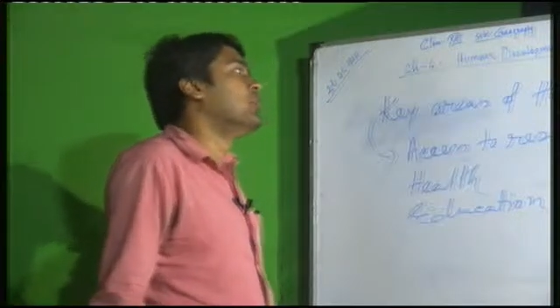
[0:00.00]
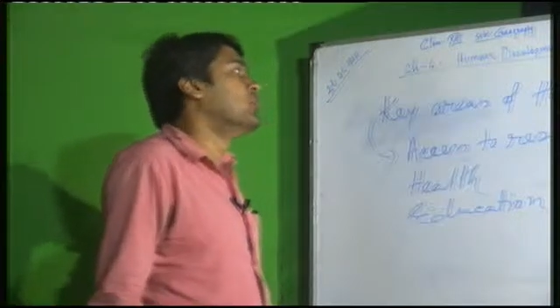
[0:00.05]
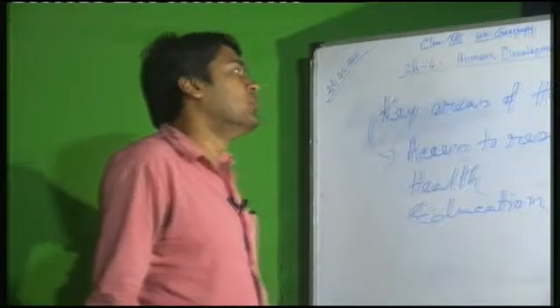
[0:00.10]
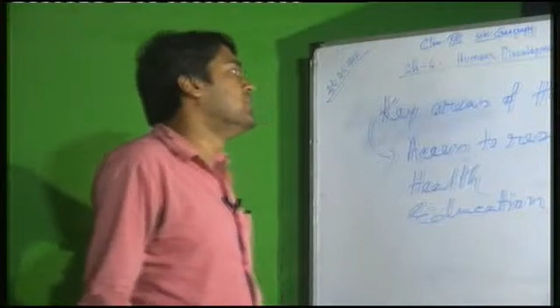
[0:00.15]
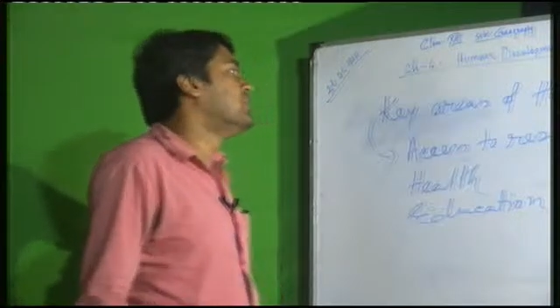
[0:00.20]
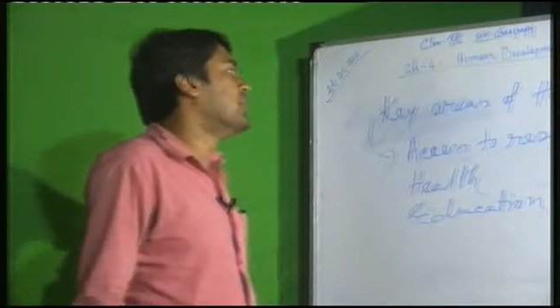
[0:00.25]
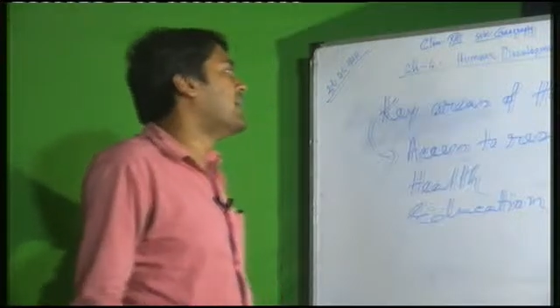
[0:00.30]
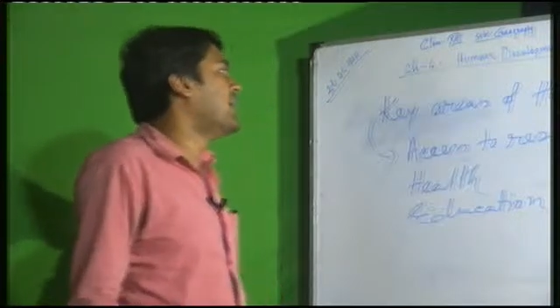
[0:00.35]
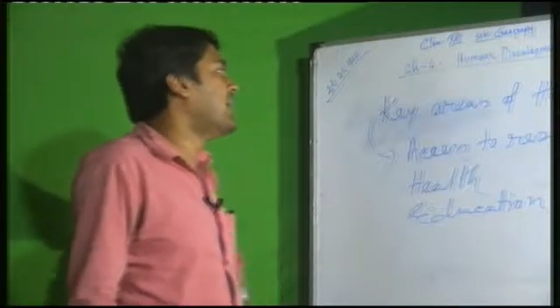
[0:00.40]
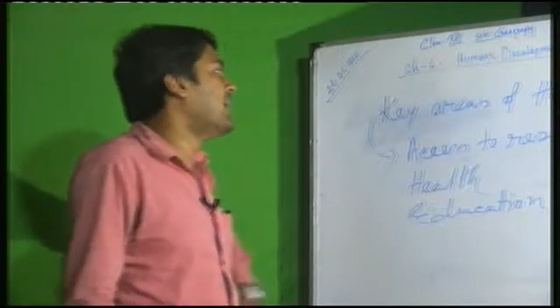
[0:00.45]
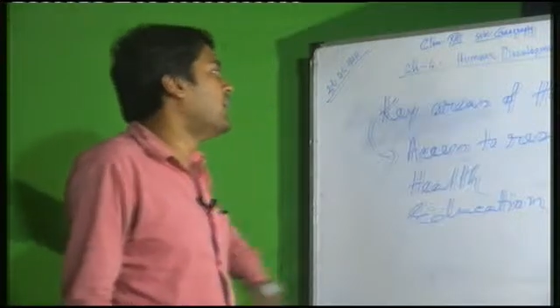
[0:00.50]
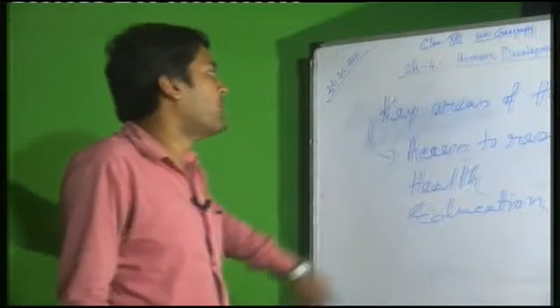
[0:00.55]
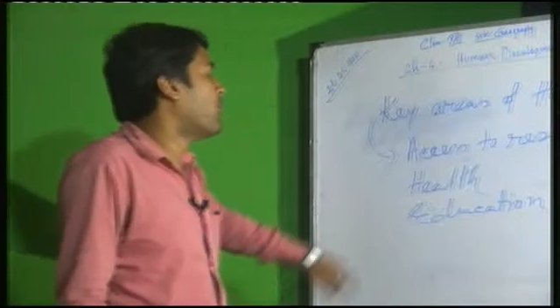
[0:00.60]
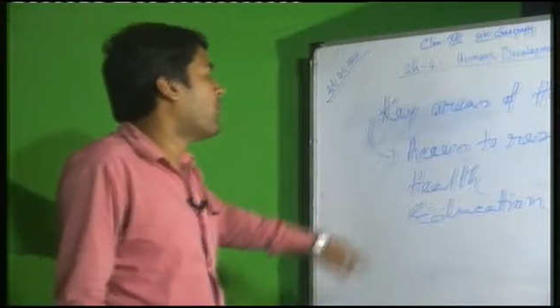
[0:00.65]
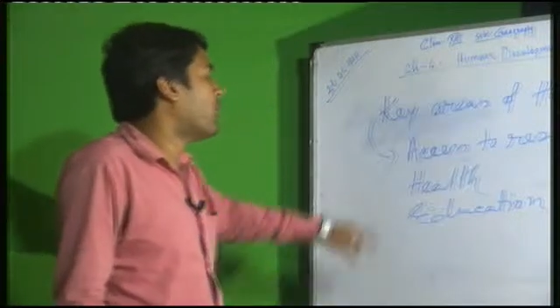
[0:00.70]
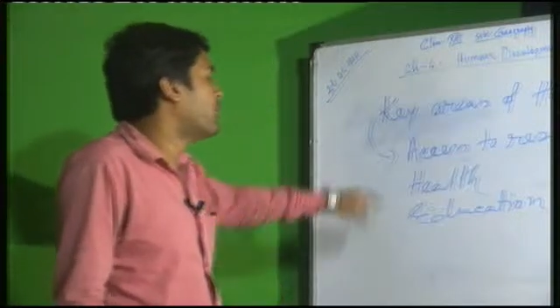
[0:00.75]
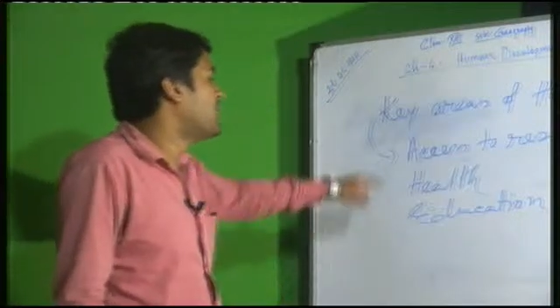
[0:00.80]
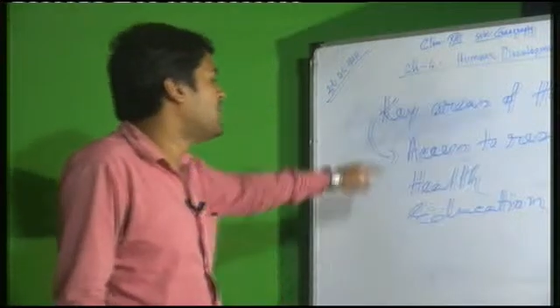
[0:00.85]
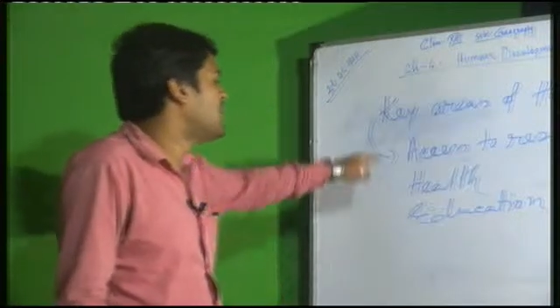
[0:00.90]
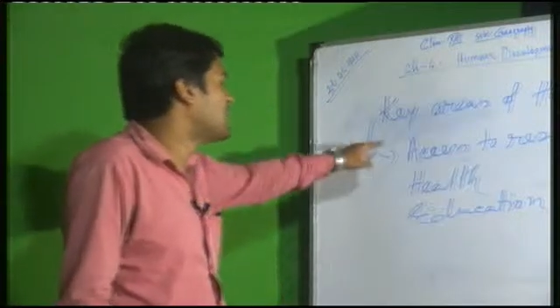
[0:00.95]
with the help
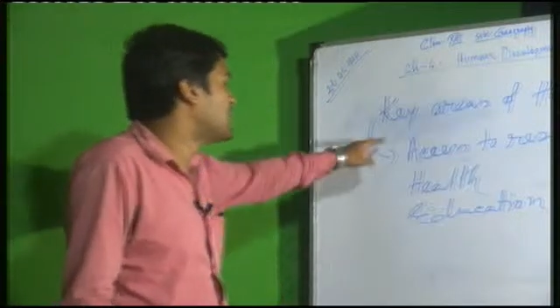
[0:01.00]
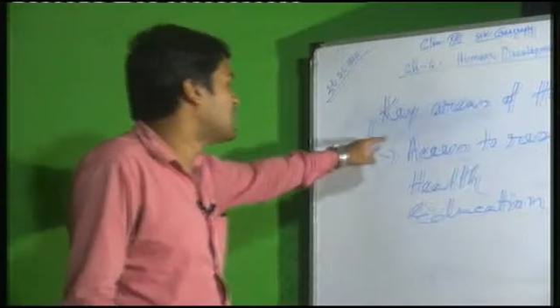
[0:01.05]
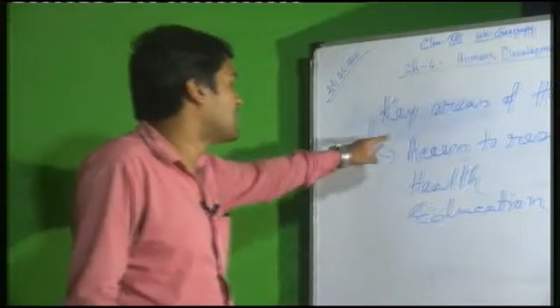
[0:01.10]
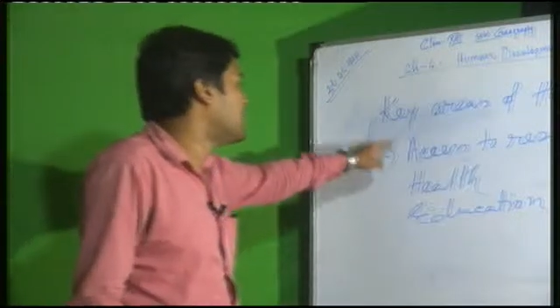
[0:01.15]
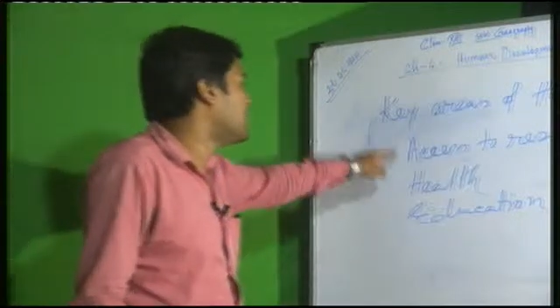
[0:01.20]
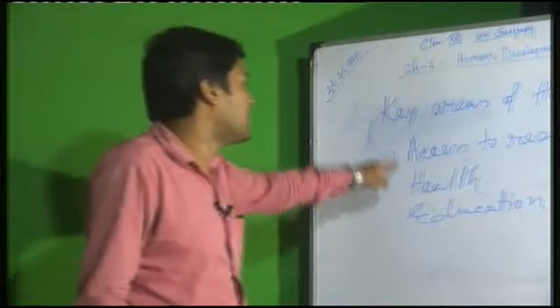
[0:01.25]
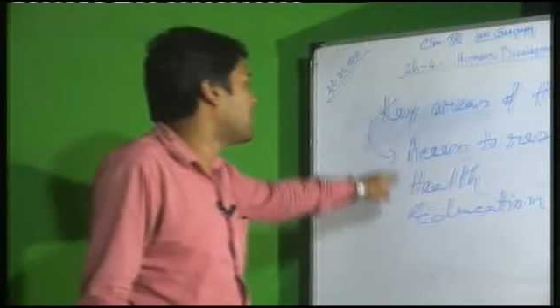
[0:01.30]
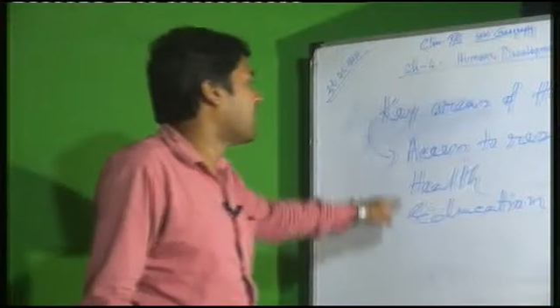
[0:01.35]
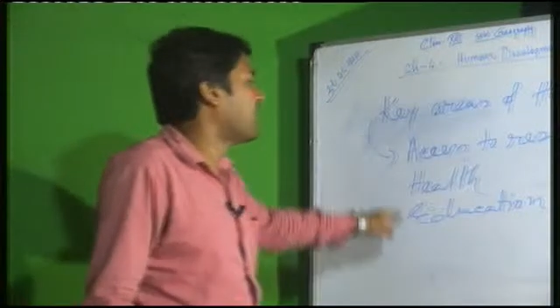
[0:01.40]
of these 3